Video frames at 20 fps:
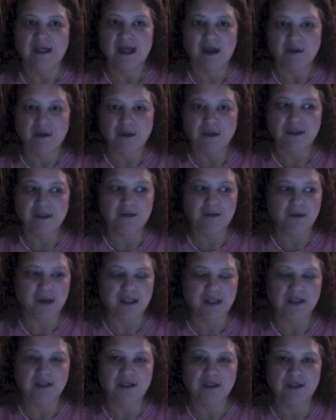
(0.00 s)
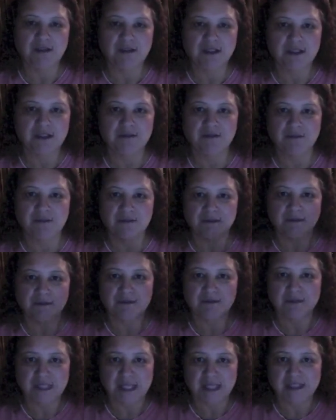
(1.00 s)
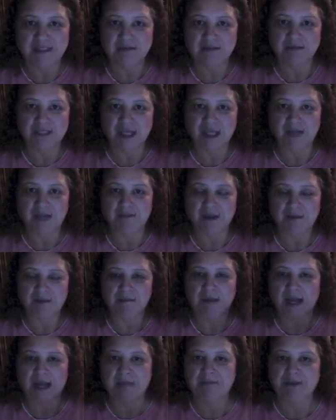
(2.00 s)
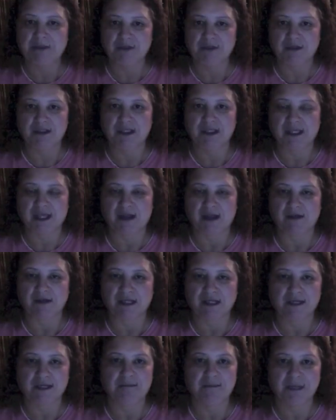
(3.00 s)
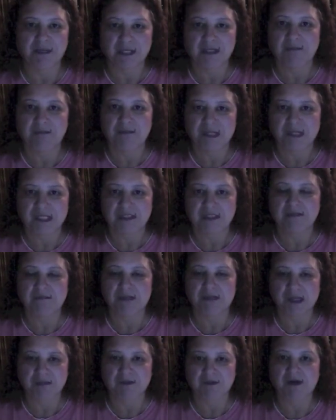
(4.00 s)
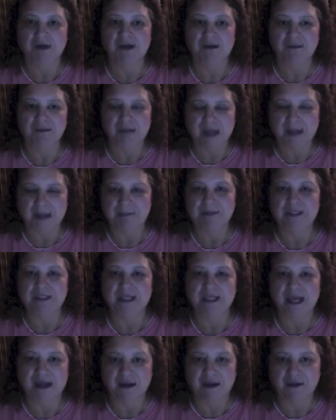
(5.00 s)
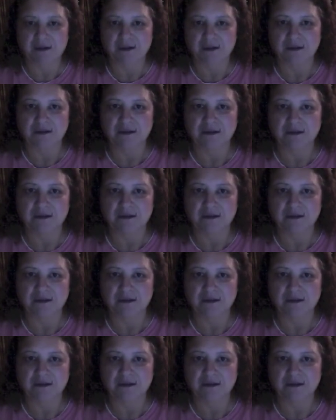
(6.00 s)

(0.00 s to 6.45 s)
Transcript: I really want you to take some time and map your thing out. Get a big piece of paper and map it out.